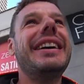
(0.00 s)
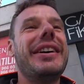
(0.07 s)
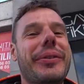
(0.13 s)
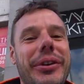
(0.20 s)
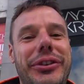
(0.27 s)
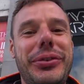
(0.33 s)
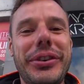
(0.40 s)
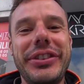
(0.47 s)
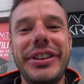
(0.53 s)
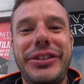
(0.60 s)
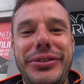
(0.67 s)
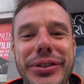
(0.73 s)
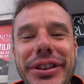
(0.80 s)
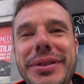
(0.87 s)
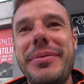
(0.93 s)
which was
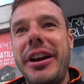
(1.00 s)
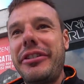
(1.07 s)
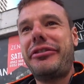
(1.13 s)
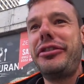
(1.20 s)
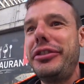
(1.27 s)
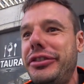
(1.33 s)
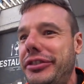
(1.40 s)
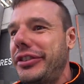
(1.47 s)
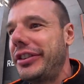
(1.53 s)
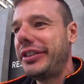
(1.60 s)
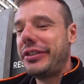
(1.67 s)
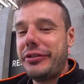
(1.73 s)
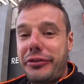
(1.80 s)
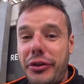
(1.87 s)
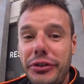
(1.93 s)
actually my first,
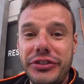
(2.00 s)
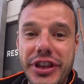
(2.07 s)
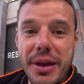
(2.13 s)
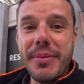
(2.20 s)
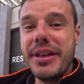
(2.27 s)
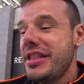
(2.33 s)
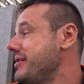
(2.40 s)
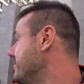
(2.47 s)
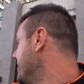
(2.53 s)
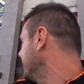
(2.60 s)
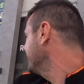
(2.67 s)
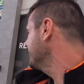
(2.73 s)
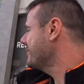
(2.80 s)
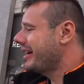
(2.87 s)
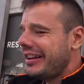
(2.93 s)
the first Yemeni
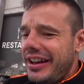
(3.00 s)
meal in my